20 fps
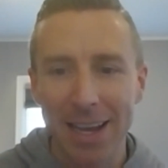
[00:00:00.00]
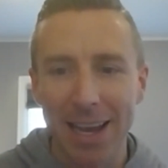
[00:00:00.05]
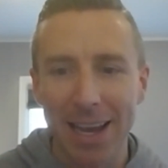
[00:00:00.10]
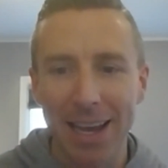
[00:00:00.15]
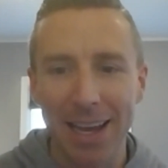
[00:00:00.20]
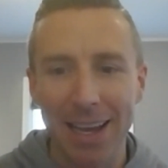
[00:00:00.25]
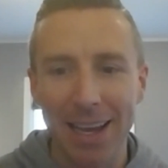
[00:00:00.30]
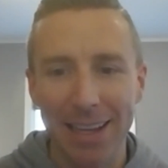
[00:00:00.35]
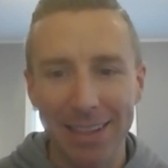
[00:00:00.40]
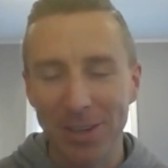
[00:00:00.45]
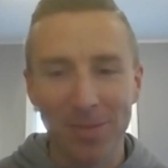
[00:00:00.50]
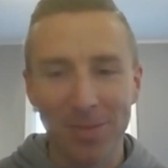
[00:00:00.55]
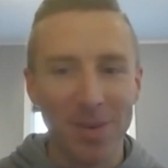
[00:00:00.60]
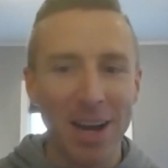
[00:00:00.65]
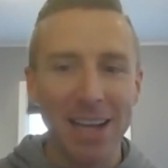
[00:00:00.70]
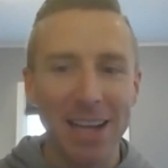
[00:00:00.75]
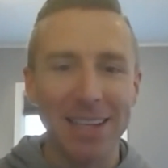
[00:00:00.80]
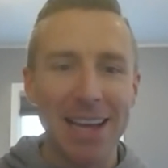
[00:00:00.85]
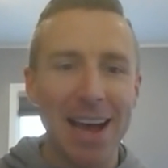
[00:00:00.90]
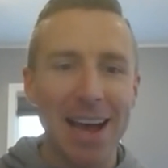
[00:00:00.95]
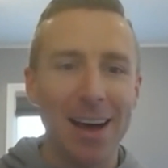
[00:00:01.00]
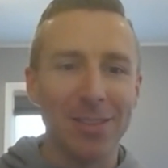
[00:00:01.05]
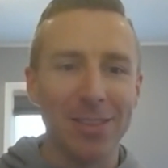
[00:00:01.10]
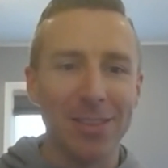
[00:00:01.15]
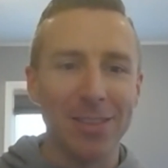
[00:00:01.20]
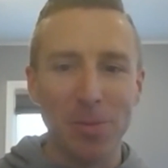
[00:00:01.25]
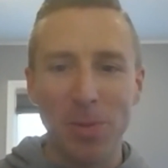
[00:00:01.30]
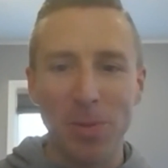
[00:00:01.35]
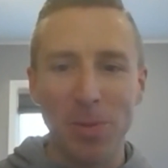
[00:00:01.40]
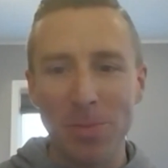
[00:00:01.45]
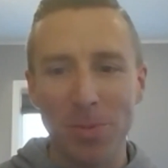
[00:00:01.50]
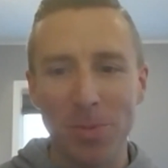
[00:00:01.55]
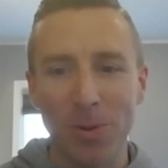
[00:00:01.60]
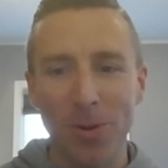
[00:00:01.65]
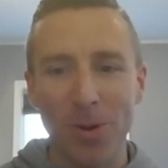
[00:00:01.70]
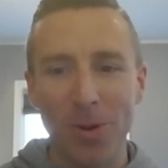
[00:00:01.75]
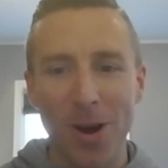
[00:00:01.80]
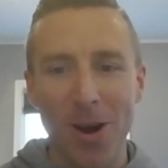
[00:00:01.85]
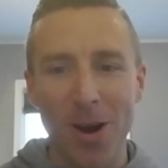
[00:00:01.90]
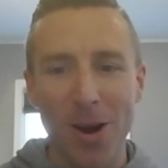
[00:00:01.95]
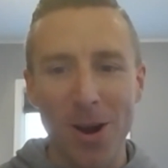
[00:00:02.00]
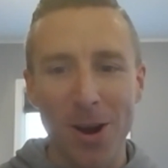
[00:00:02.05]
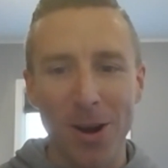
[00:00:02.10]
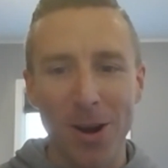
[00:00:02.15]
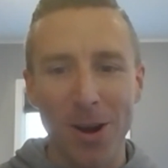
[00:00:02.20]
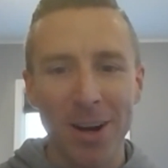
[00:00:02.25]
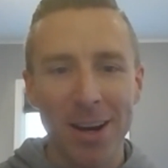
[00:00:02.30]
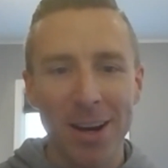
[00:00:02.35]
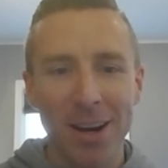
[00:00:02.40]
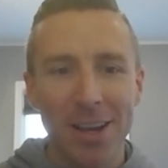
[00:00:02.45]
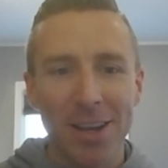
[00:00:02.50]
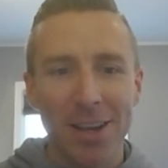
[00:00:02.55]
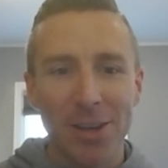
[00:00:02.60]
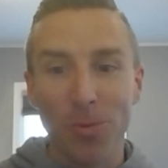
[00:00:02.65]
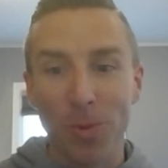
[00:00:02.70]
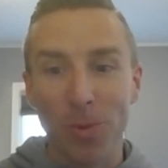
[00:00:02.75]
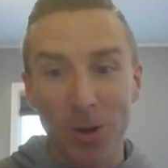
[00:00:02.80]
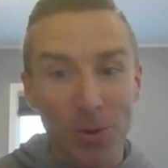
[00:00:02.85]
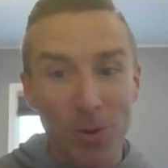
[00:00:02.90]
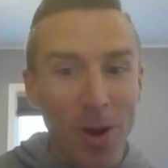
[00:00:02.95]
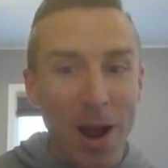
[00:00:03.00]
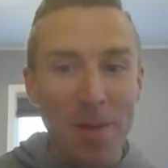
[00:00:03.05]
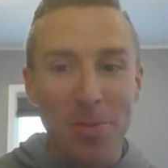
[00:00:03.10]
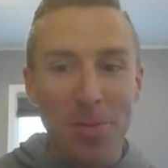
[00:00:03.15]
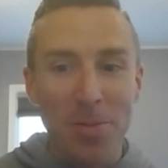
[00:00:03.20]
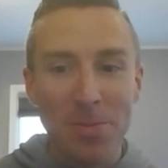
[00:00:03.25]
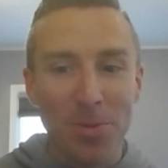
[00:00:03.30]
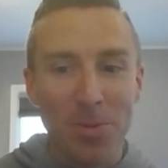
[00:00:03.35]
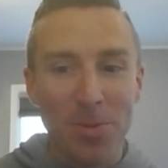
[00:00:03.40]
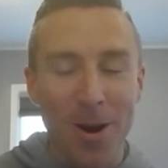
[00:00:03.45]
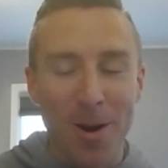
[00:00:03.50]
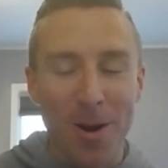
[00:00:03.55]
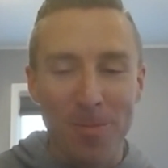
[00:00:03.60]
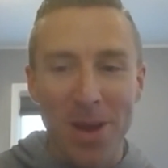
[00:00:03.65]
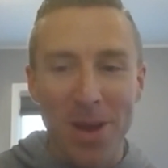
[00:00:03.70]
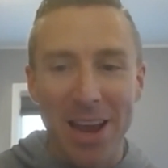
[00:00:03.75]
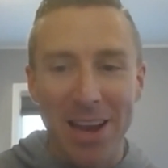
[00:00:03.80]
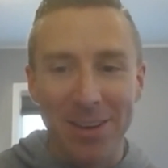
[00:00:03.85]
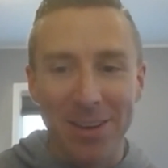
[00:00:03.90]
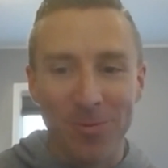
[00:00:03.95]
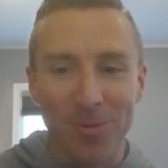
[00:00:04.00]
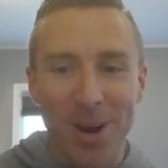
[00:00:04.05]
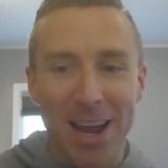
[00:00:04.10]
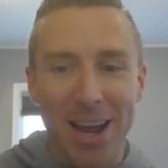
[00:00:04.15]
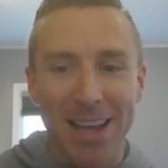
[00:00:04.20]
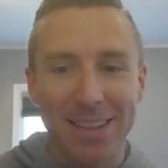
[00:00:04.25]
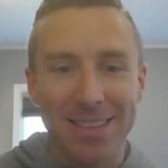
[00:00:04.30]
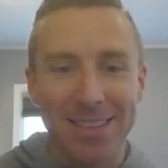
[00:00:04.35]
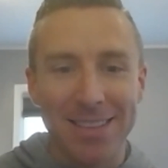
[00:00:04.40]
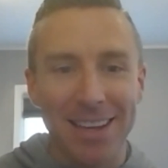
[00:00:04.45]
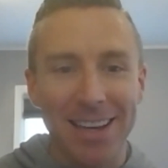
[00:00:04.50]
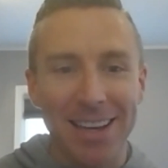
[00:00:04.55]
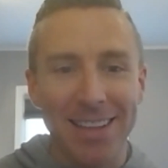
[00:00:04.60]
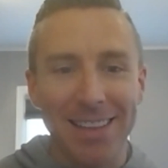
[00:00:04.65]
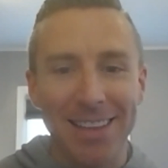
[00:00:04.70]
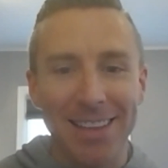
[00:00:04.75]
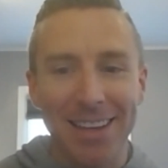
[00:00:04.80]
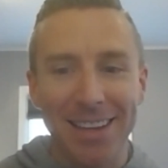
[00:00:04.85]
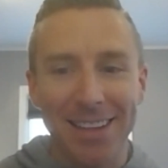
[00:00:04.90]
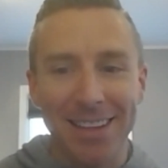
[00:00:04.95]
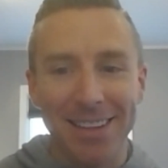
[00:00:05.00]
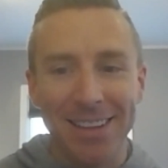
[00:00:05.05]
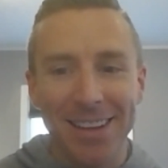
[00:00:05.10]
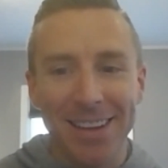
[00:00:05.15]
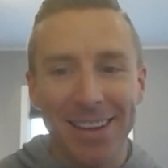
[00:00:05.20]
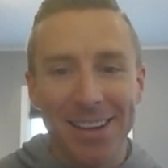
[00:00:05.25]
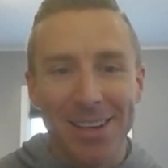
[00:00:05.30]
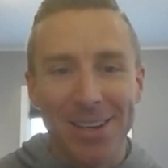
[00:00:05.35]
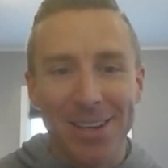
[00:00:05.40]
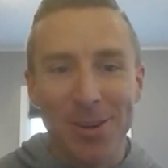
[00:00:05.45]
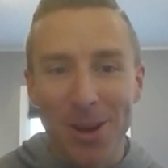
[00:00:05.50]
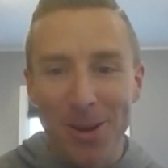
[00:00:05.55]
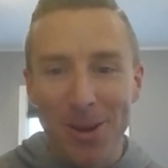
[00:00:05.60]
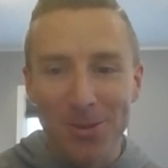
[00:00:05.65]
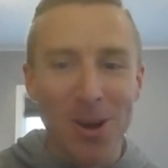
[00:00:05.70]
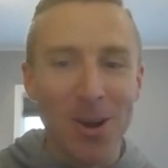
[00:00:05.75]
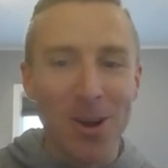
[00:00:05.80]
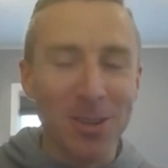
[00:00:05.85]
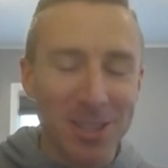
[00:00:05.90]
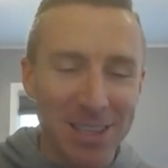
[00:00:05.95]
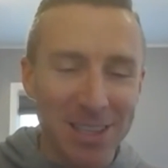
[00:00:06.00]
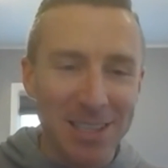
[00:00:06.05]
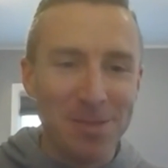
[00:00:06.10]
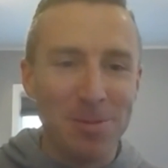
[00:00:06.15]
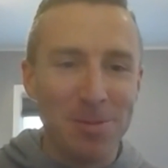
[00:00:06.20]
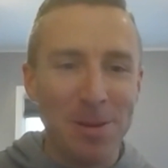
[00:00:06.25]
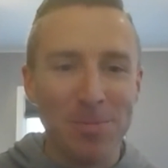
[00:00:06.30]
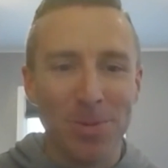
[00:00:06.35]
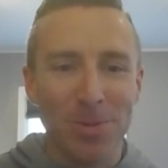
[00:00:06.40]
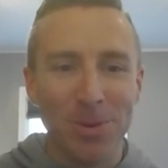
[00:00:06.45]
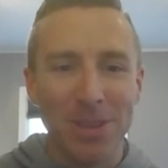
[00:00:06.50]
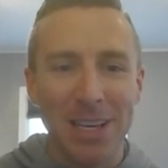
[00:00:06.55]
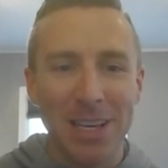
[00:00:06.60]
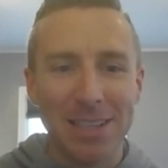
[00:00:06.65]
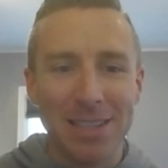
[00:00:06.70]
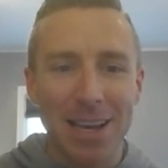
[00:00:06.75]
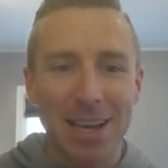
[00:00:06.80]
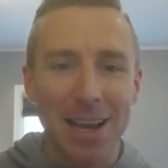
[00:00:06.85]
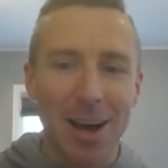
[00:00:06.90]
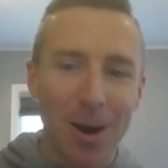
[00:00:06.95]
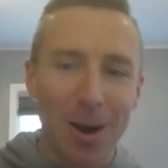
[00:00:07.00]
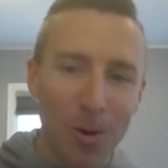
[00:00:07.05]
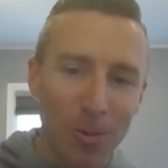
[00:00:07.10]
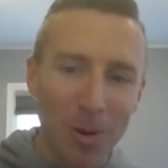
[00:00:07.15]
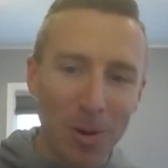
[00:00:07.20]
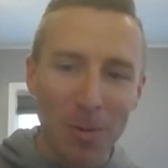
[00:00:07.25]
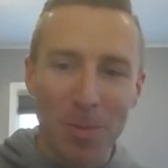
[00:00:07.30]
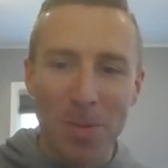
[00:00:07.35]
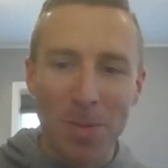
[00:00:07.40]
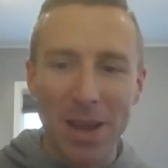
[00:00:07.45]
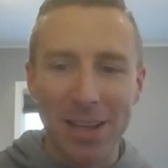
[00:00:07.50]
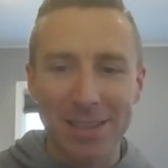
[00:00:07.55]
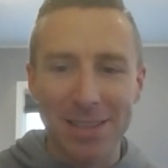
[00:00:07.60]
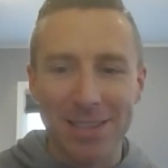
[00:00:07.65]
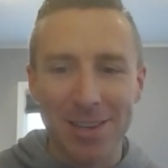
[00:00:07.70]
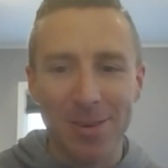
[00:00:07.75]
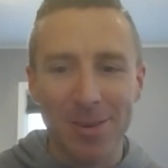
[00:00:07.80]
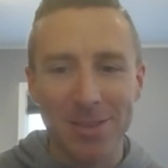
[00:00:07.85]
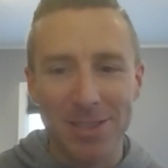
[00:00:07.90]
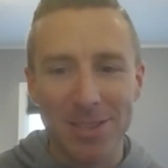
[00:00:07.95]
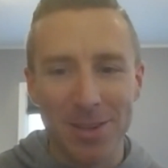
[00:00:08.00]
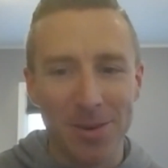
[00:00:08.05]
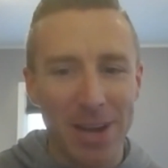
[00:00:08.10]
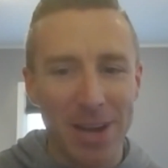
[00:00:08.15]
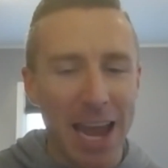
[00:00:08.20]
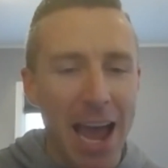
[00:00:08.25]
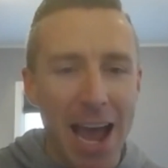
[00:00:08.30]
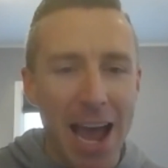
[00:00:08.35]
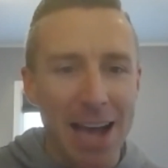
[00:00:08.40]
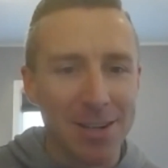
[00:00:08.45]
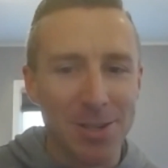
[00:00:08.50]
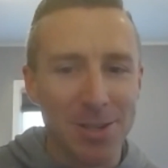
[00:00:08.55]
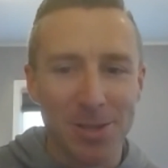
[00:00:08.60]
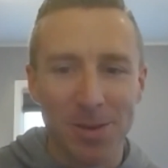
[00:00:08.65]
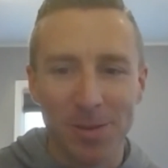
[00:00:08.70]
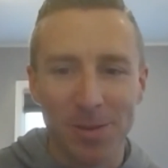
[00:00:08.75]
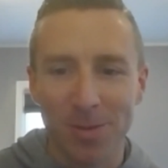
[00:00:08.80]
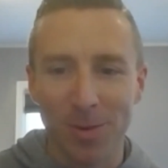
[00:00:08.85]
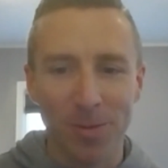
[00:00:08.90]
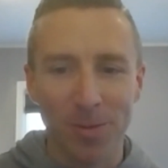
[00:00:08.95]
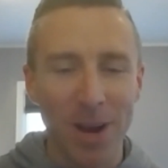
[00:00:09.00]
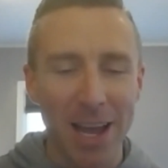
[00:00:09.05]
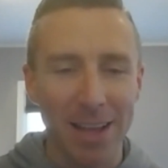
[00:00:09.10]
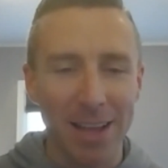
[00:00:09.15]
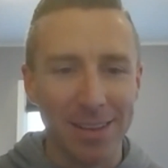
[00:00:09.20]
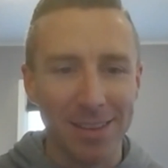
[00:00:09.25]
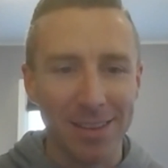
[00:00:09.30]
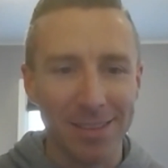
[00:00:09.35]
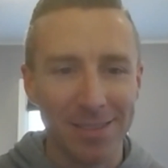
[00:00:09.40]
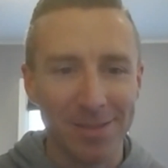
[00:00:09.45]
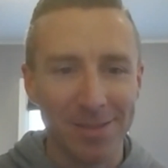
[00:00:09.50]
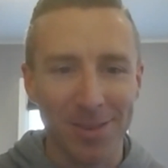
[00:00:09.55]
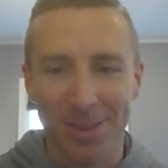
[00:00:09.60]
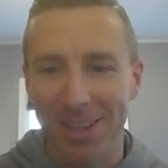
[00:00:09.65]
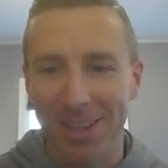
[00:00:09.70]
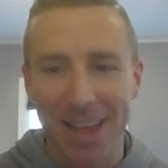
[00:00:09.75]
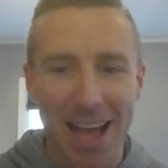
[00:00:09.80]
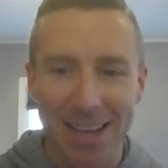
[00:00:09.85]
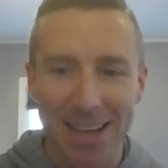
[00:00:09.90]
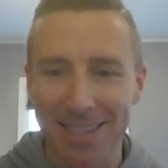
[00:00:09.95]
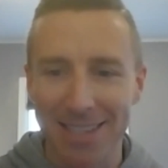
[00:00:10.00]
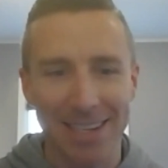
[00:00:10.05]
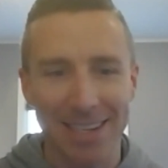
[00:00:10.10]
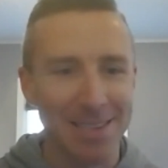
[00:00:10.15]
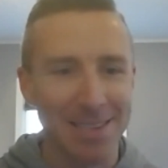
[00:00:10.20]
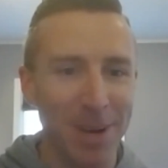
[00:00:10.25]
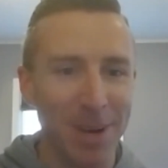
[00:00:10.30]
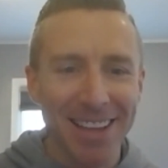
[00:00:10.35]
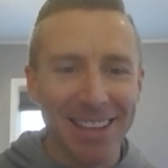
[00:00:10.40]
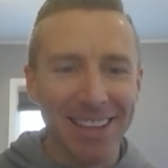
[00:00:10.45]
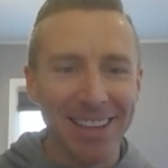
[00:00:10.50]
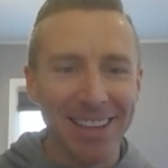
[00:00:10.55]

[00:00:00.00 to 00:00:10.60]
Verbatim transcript: And you find out that people are, you wonder why people aren't paying rent. And then you go talk to these people and they say, oh, we were paying so and so cash for rent for the last six months.